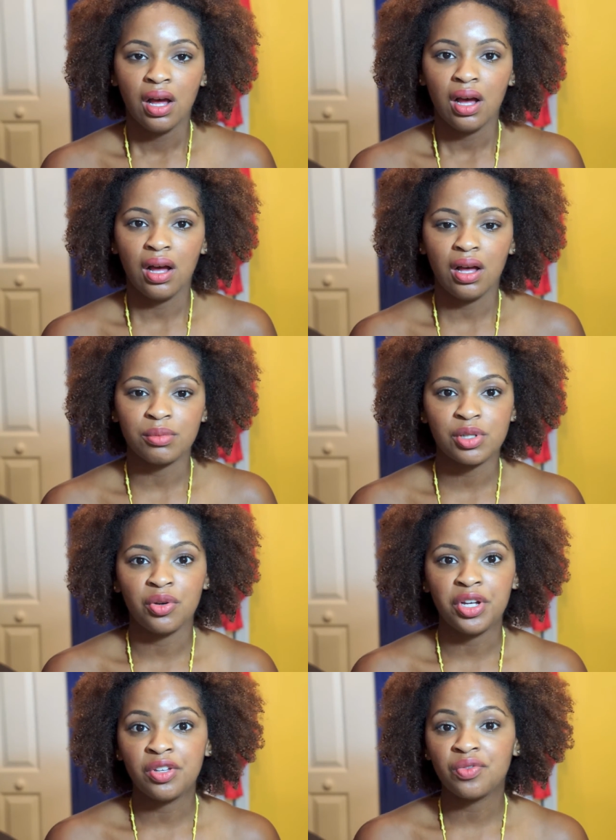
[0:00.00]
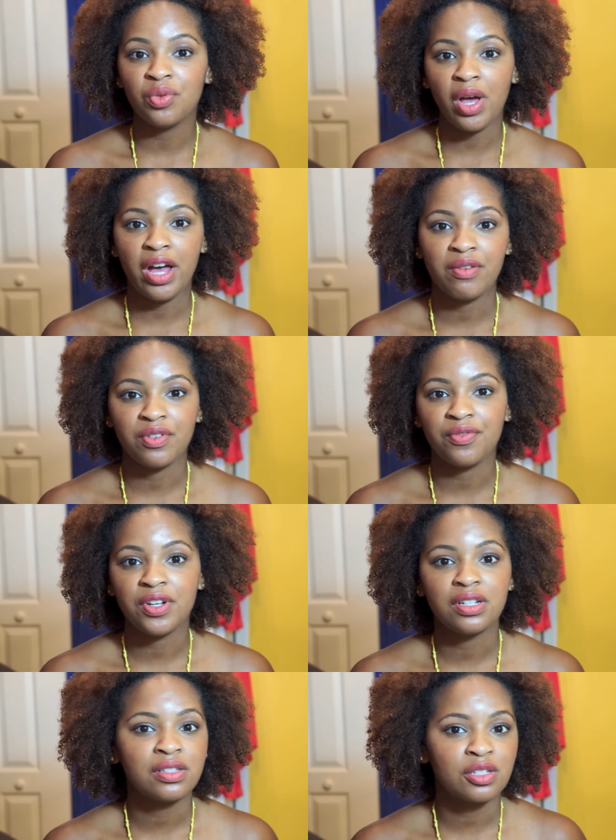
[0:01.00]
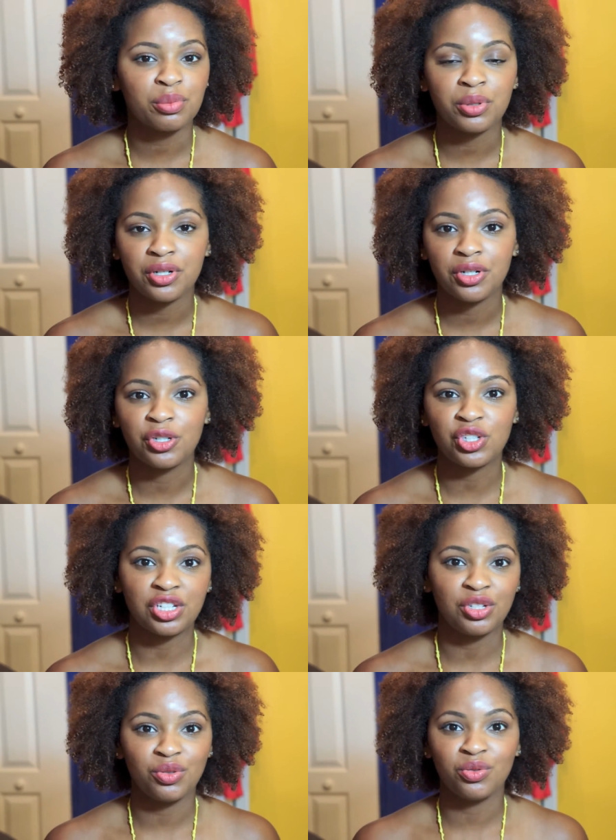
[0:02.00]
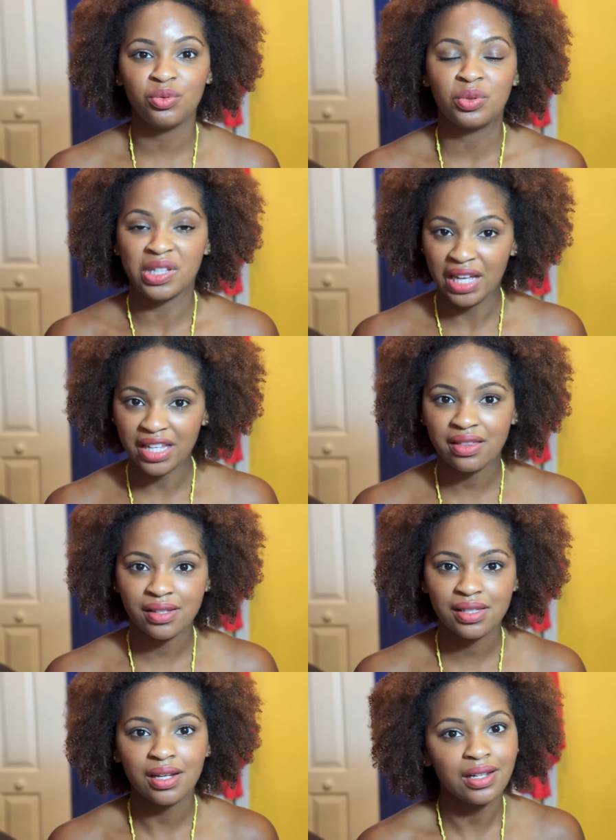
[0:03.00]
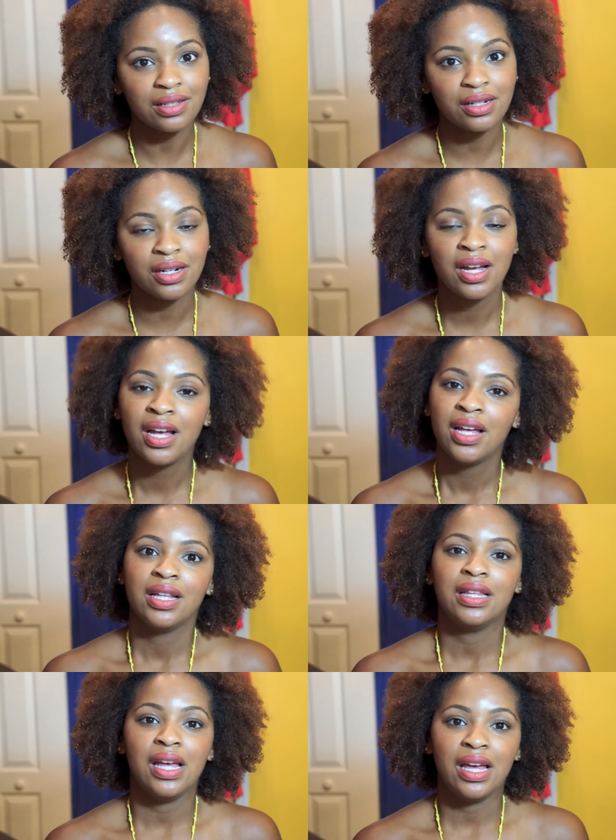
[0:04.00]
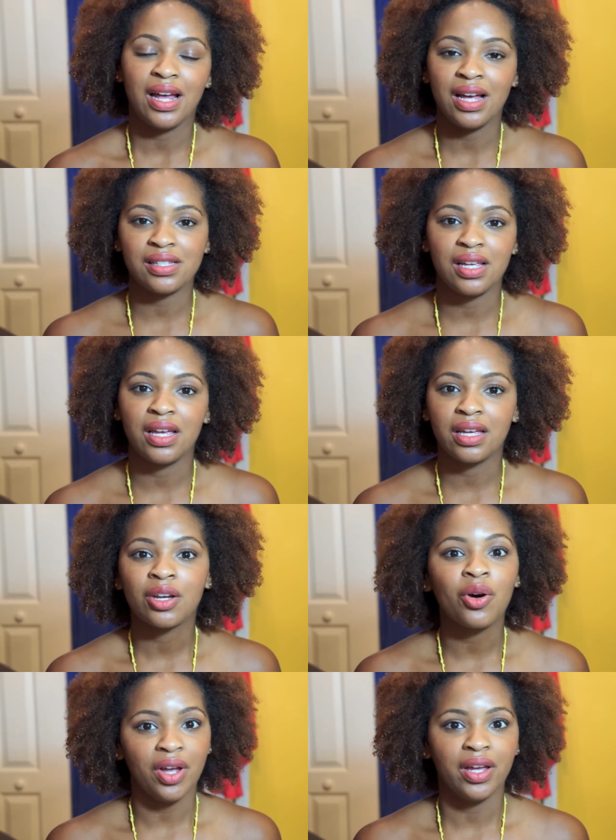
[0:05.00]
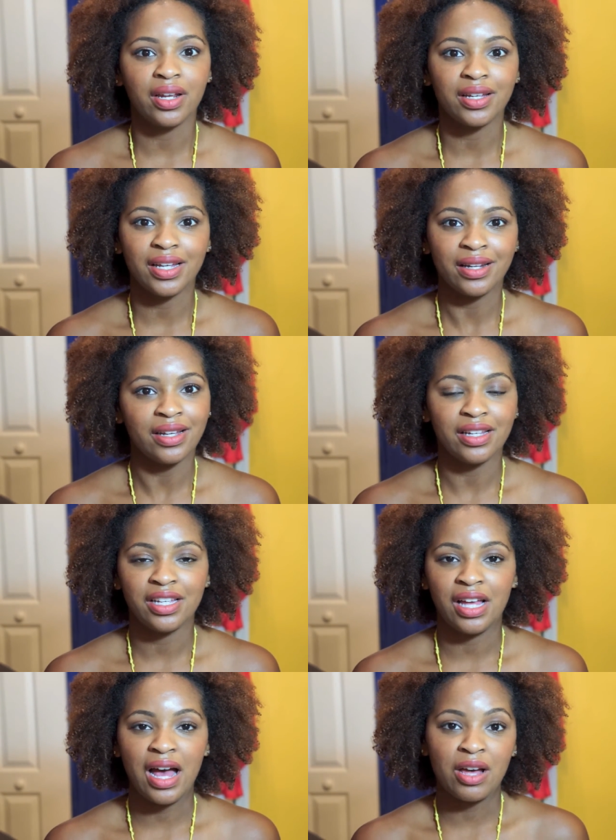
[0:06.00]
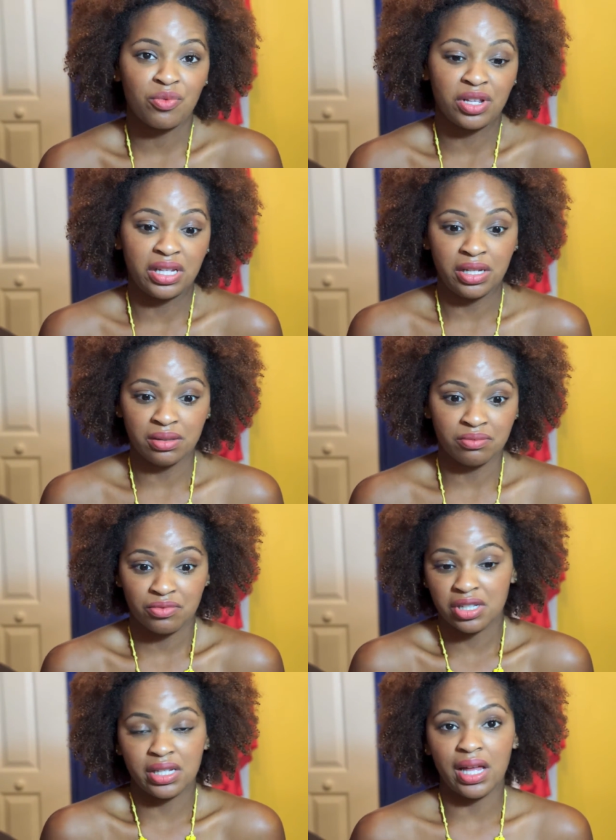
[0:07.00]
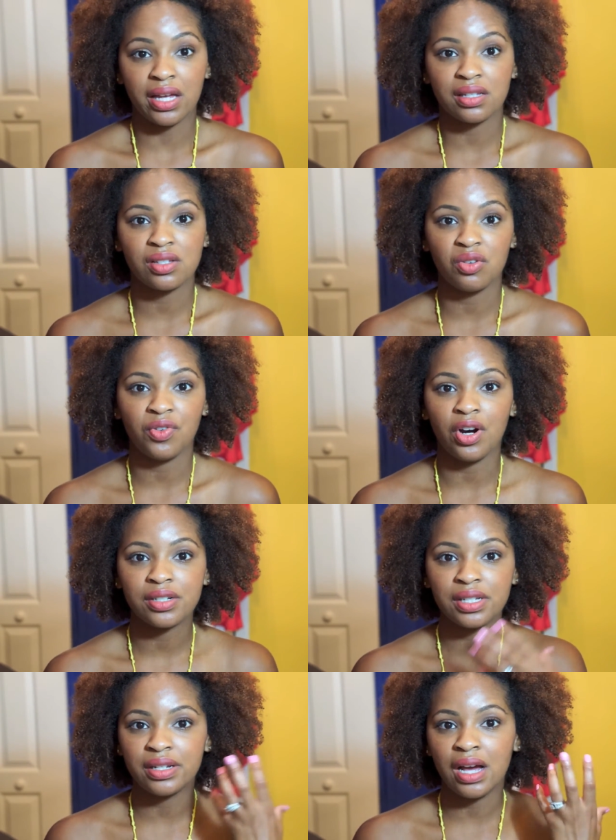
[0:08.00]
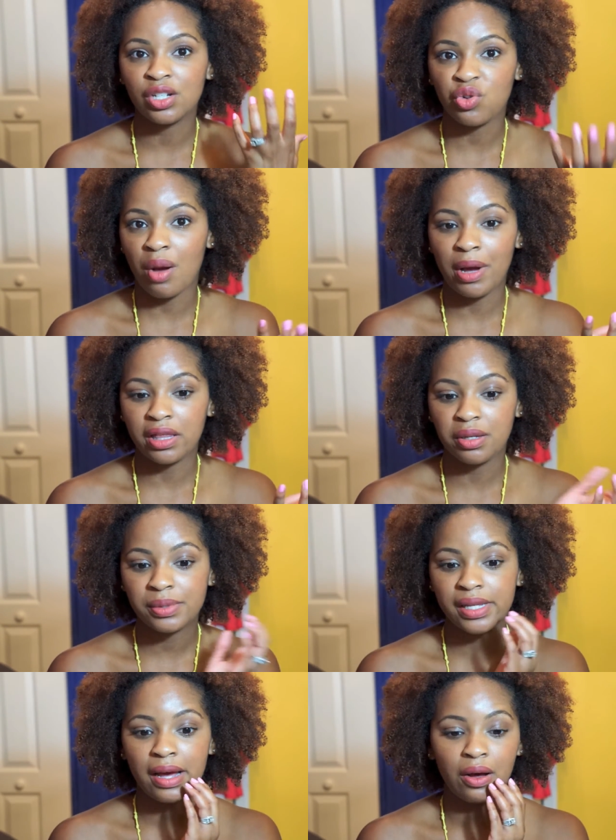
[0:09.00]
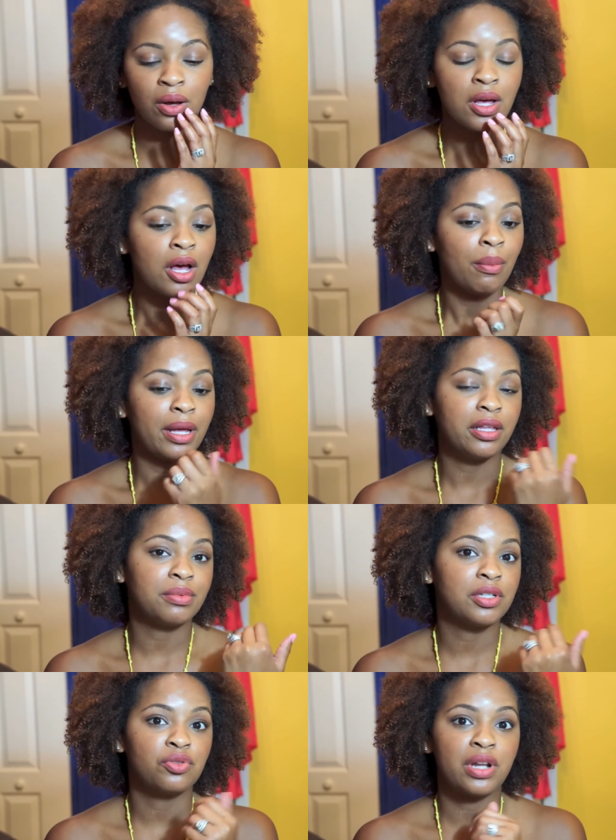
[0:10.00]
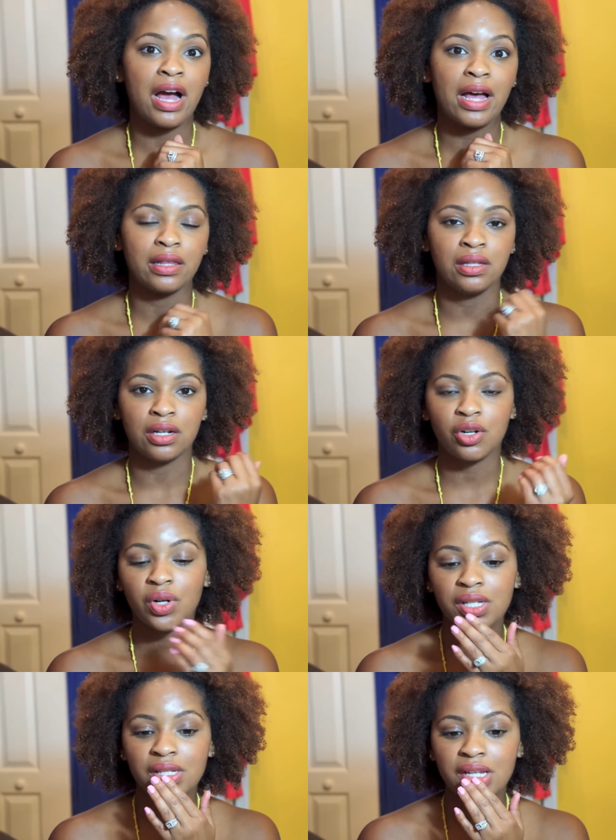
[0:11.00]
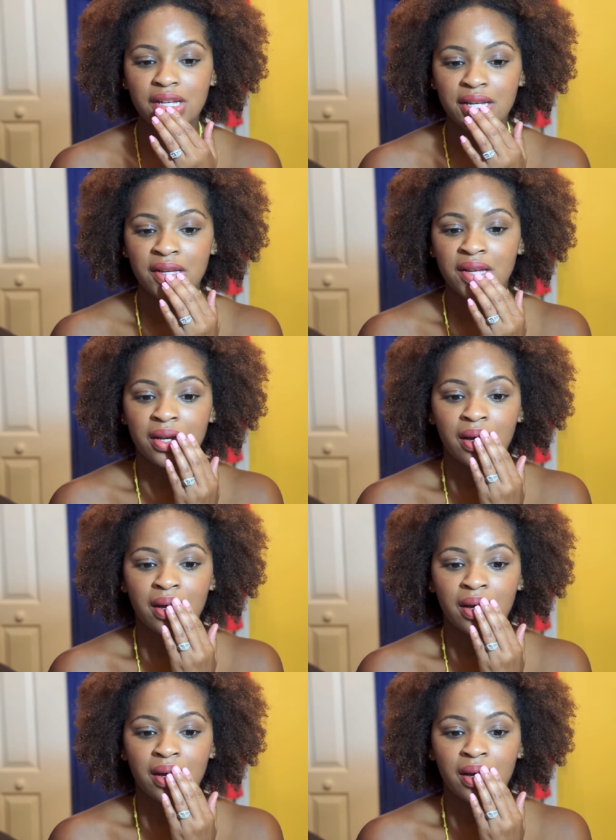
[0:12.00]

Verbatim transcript: Um, so if you have the funds to splurge and you like this color, then I say go ahead and get it. I really, really like it so far. Did not dry my lips out. My lips do not look crusty.